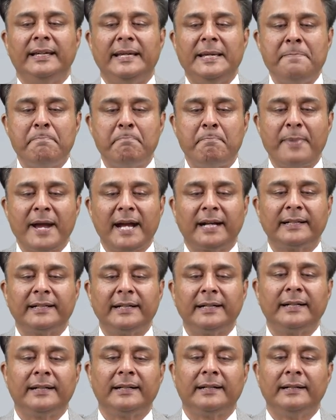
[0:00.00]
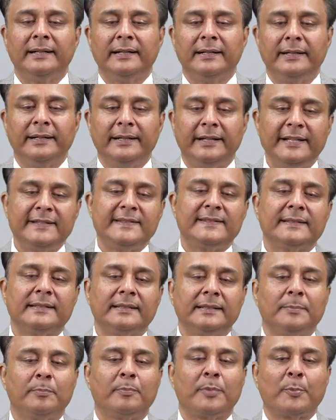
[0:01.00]
impacted
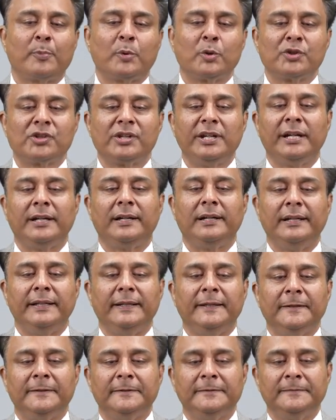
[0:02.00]
disproportionately.